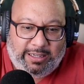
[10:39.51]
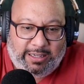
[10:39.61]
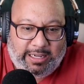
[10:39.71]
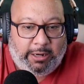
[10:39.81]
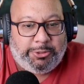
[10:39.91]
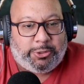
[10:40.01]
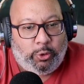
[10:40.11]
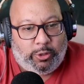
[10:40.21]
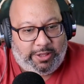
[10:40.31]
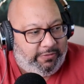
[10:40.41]
It was
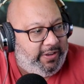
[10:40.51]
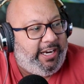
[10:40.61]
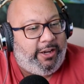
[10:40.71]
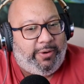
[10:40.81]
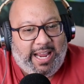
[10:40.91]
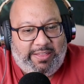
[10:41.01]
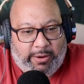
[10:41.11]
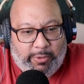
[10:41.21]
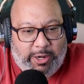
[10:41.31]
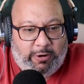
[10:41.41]
cool on the video. Again, they
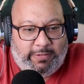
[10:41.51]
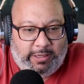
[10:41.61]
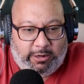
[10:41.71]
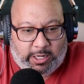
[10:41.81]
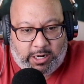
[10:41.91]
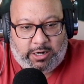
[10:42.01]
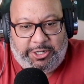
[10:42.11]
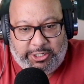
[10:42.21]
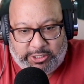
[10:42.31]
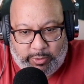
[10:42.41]
went over there. Like,
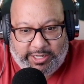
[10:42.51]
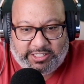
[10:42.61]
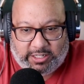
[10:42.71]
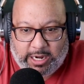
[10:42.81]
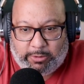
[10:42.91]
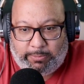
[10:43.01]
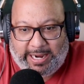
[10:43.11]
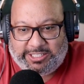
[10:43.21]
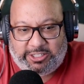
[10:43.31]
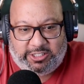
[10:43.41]
you just witnessed a couple of
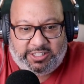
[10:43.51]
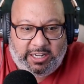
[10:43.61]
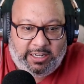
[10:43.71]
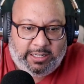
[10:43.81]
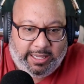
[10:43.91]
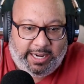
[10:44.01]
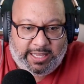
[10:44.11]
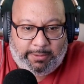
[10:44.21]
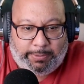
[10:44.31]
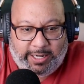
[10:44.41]
passengers land
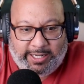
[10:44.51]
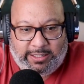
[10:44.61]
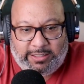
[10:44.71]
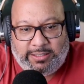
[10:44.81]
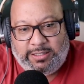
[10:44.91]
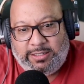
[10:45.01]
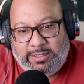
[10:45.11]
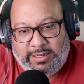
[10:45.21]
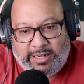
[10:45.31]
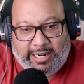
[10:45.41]
that plane.
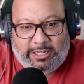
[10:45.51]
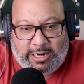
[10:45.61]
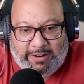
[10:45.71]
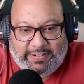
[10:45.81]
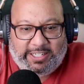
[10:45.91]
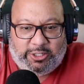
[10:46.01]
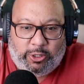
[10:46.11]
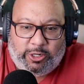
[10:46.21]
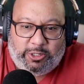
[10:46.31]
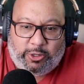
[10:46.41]
Air traffic
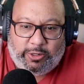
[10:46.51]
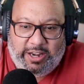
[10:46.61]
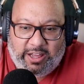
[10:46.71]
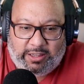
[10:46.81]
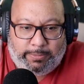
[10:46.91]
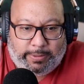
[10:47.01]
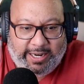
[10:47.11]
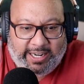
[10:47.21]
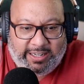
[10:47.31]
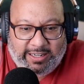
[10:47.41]
controller told another
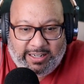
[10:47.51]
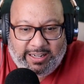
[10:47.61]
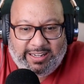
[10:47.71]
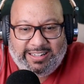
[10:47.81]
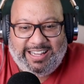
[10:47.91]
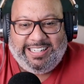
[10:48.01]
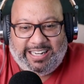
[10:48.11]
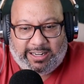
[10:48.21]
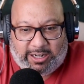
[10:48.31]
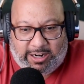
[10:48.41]
plane. He
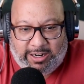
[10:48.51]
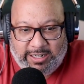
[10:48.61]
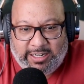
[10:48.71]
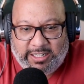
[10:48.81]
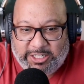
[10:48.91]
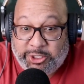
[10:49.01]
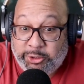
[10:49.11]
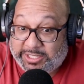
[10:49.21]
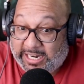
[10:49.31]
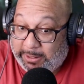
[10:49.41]
said, did you
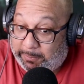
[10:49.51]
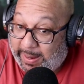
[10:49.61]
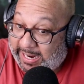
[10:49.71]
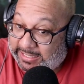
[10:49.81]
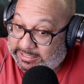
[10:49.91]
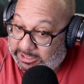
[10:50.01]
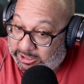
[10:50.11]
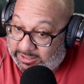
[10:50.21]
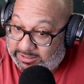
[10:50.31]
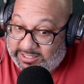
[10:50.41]
say
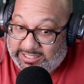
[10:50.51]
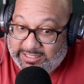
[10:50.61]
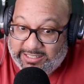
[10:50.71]
passengers?